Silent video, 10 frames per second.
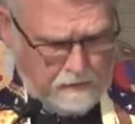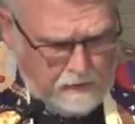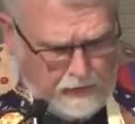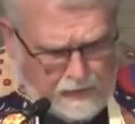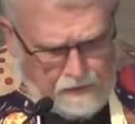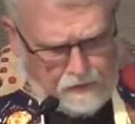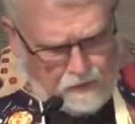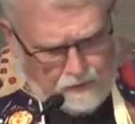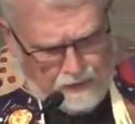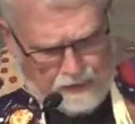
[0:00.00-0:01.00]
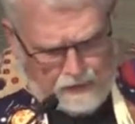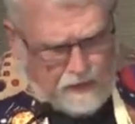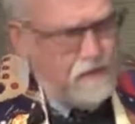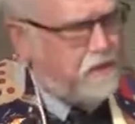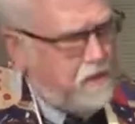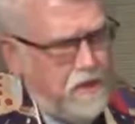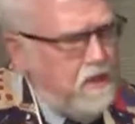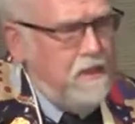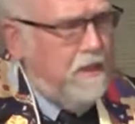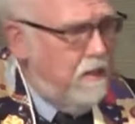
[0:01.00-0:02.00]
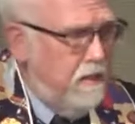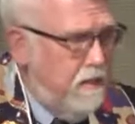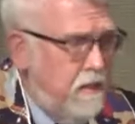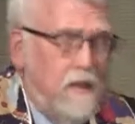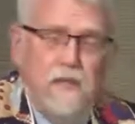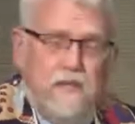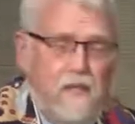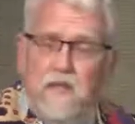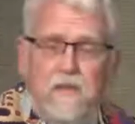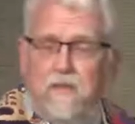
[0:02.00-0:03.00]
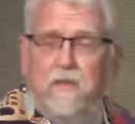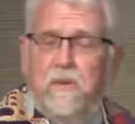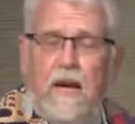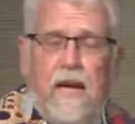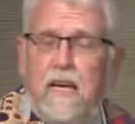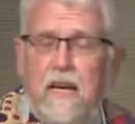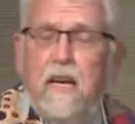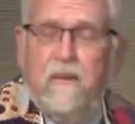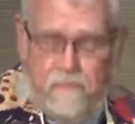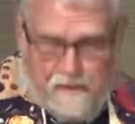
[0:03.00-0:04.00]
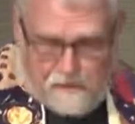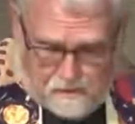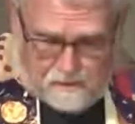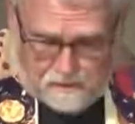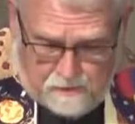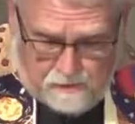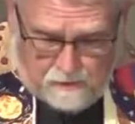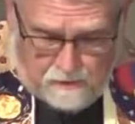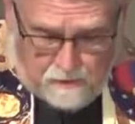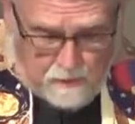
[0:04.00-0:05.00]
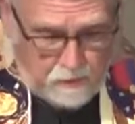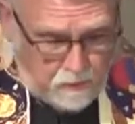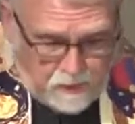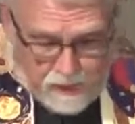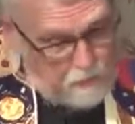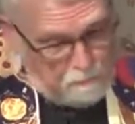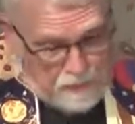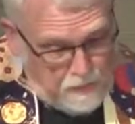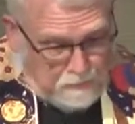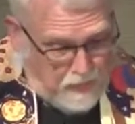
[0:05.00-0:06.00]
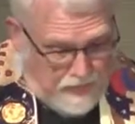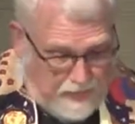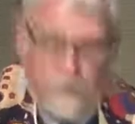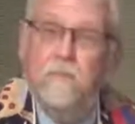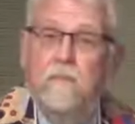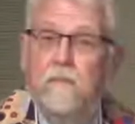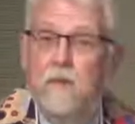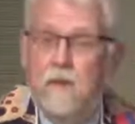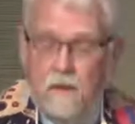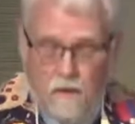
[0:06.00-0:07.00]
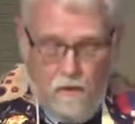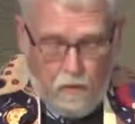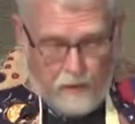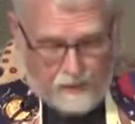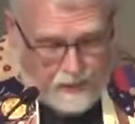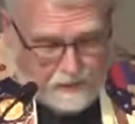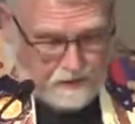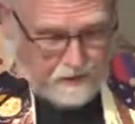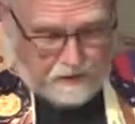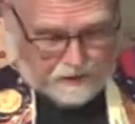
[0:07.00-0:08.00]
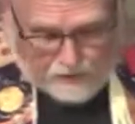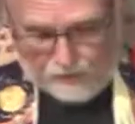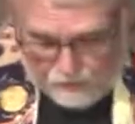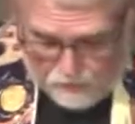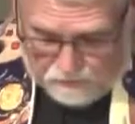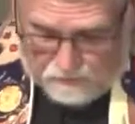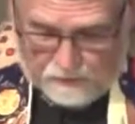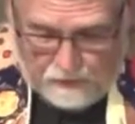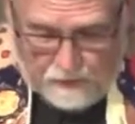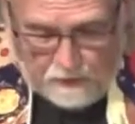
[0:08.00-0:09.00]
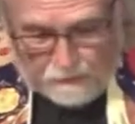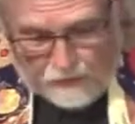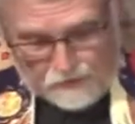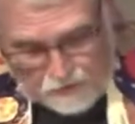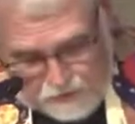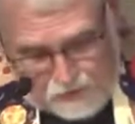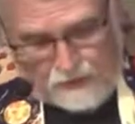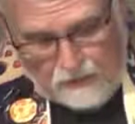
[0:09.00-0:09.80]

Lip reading: God, who created us good, didn't do any of this. We can't blame God. We got here on our own, by turning